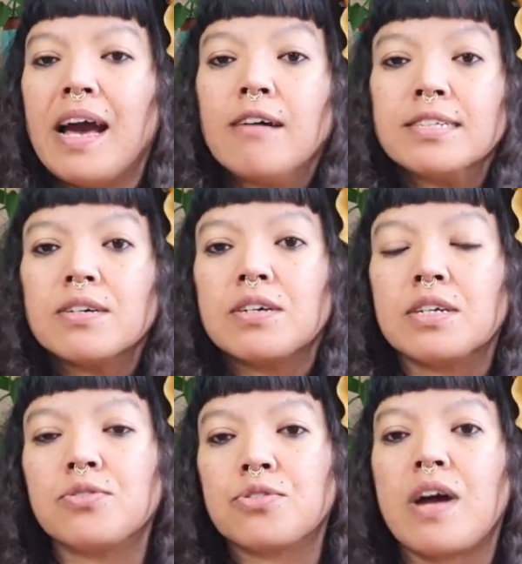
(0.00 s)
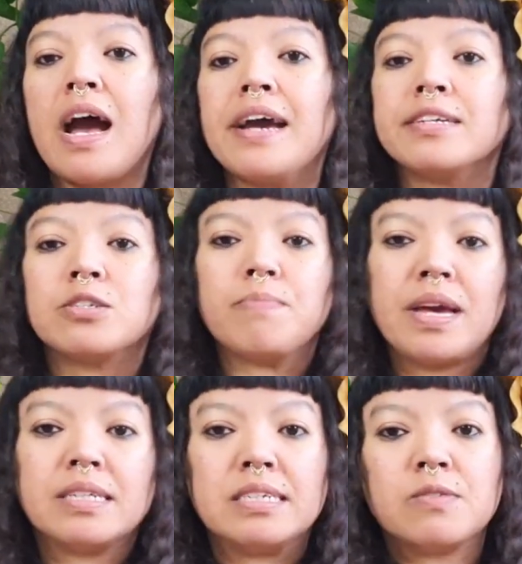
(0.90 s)
I also gonna try to
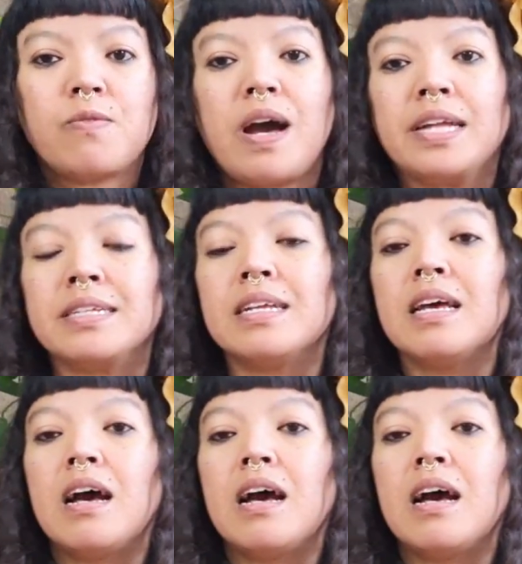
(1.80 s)
make this one